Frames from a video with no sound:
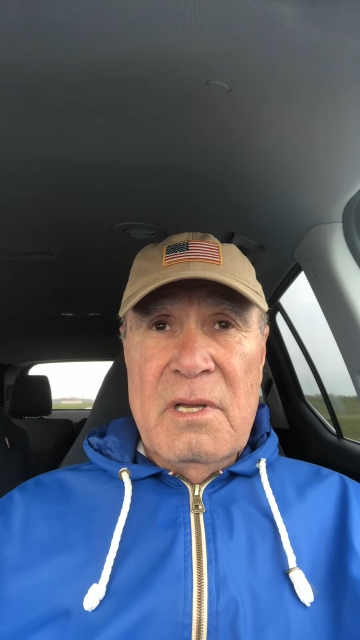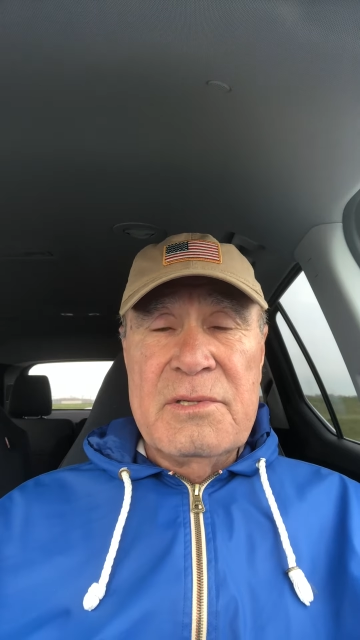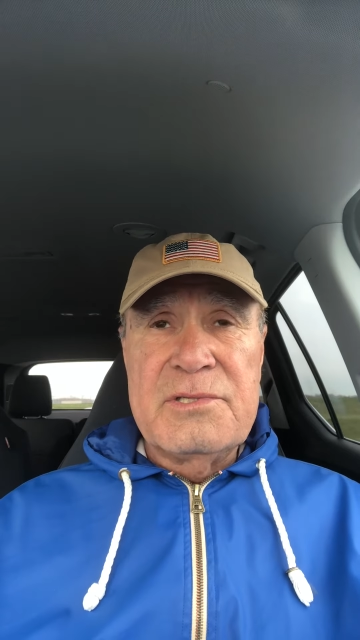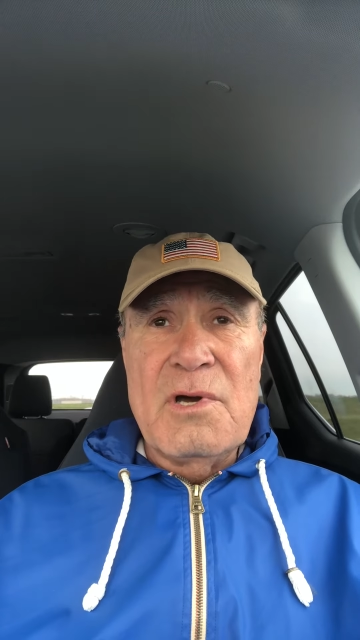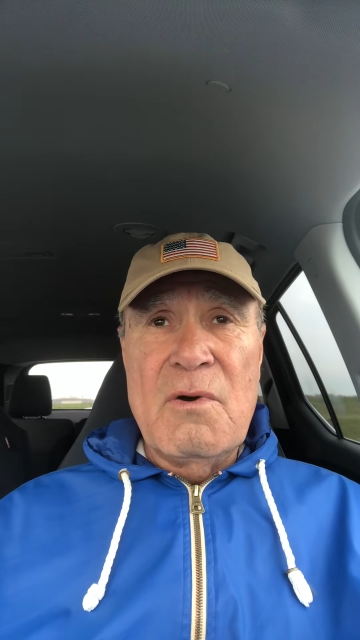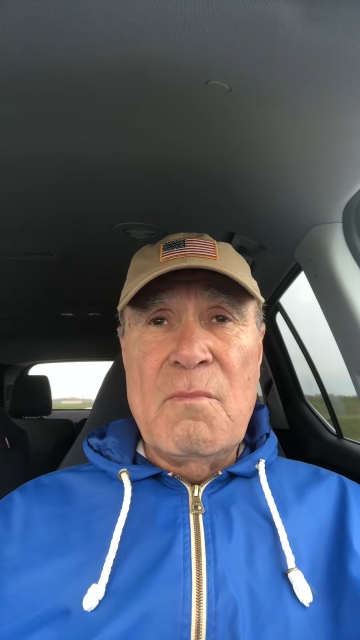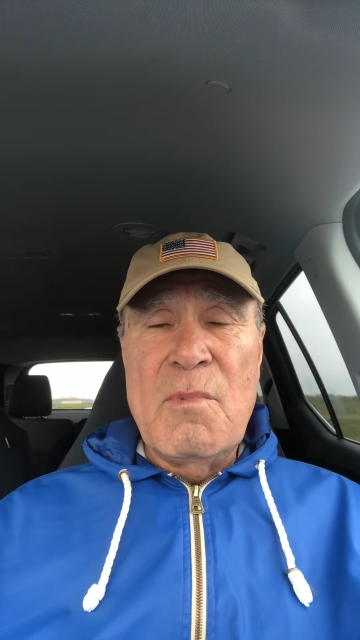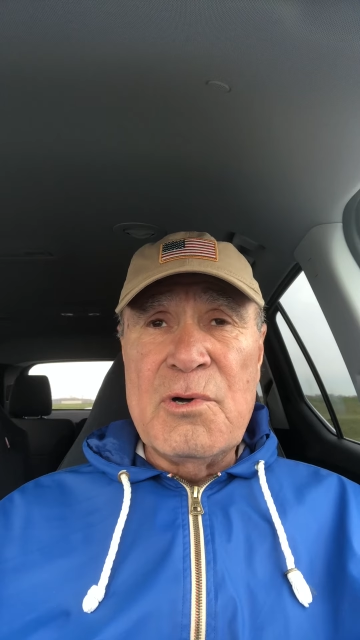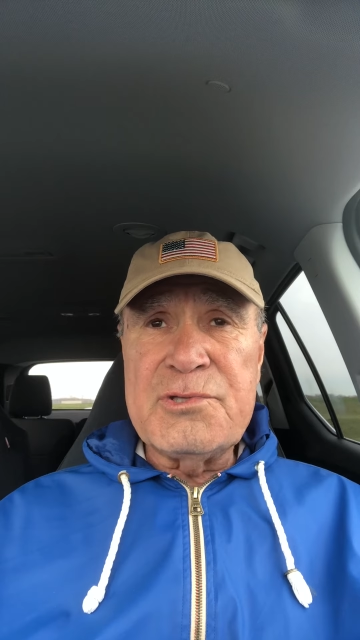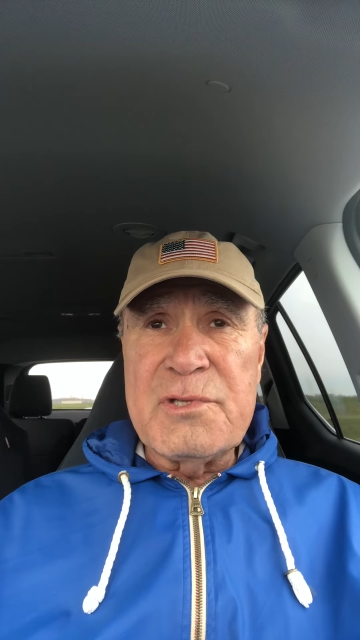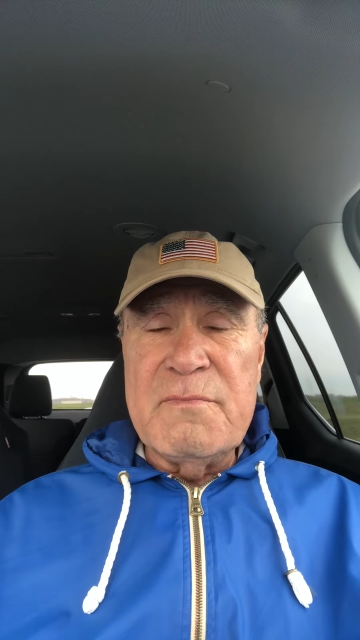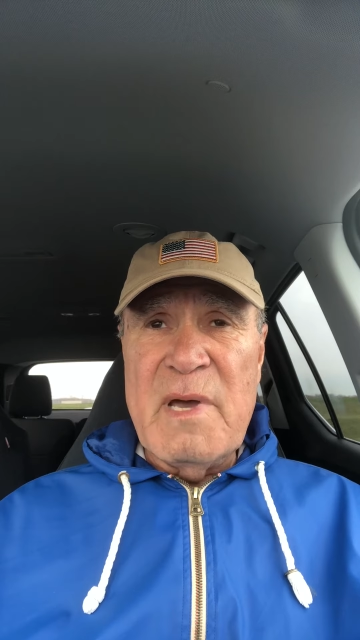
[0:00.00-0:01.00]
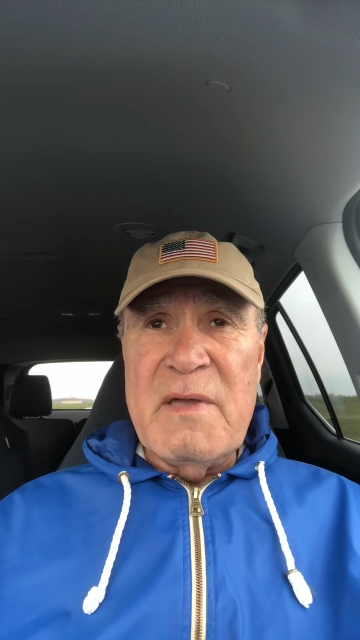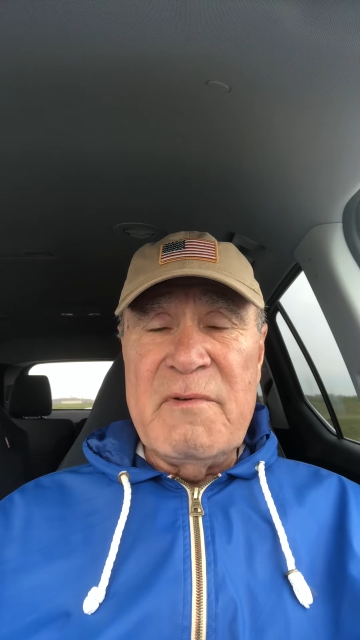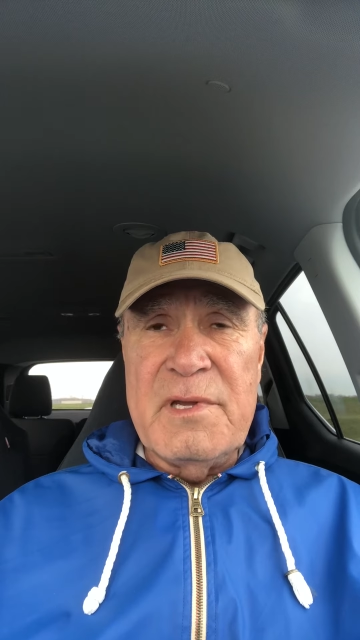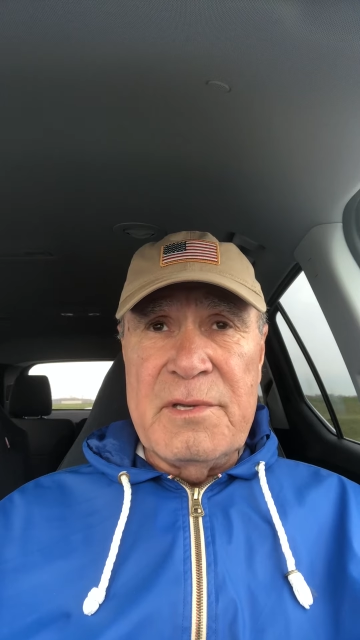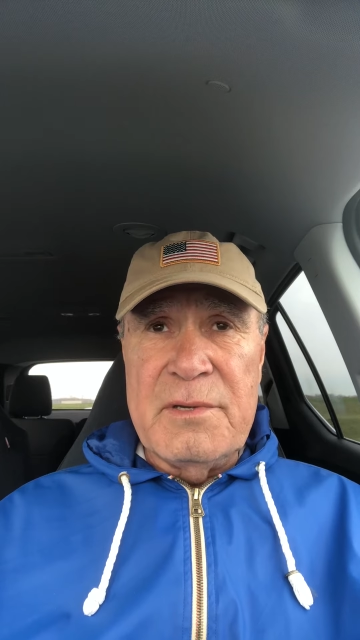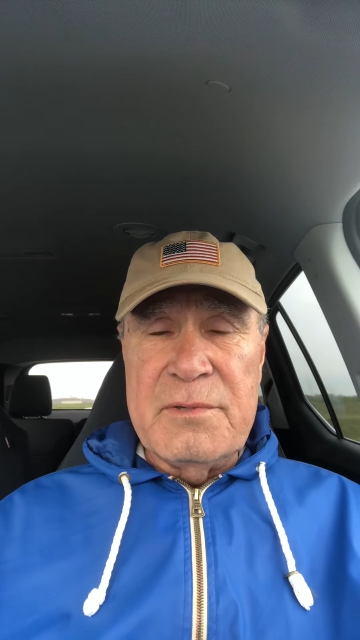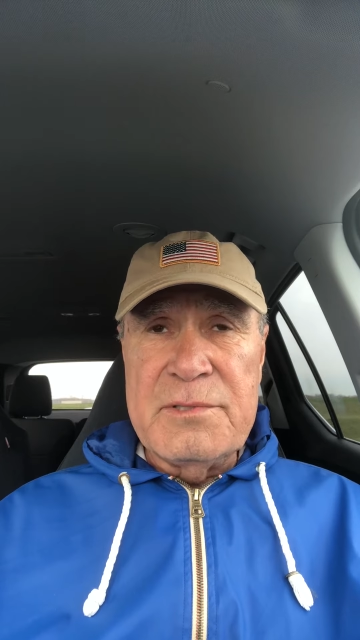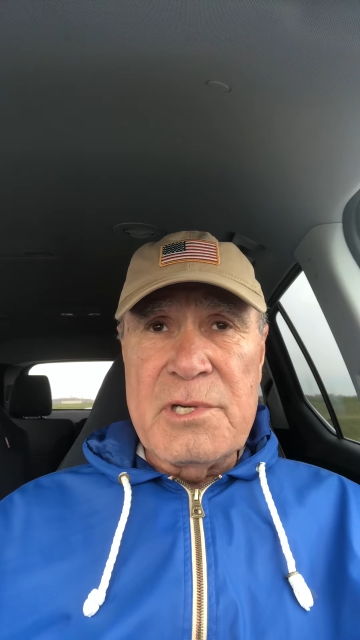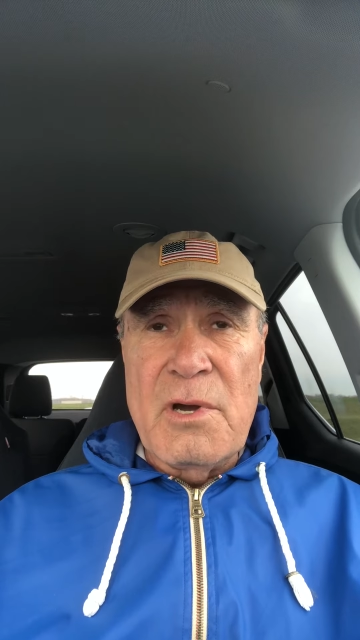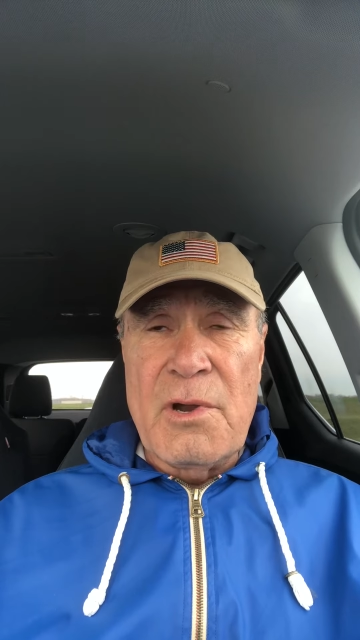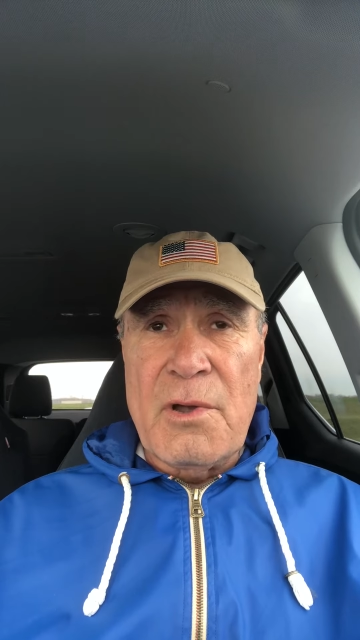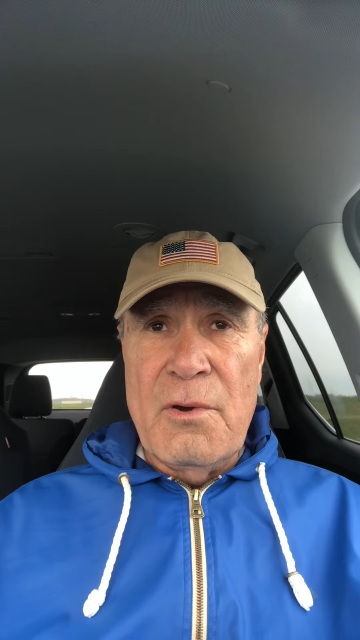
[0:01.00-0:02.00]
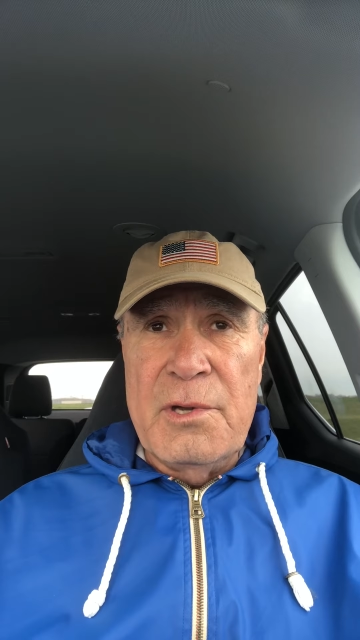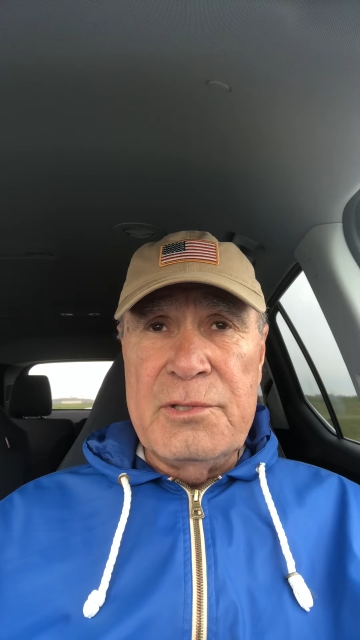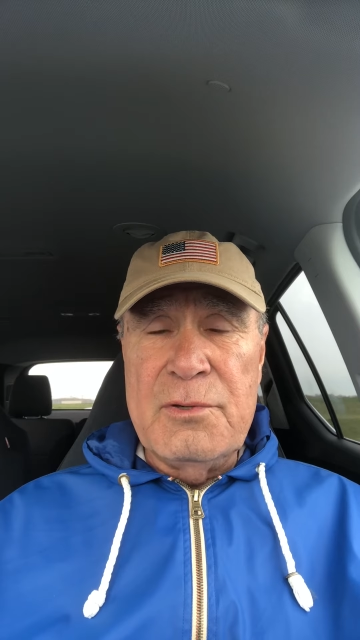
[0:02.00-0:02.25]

So most of my videos are going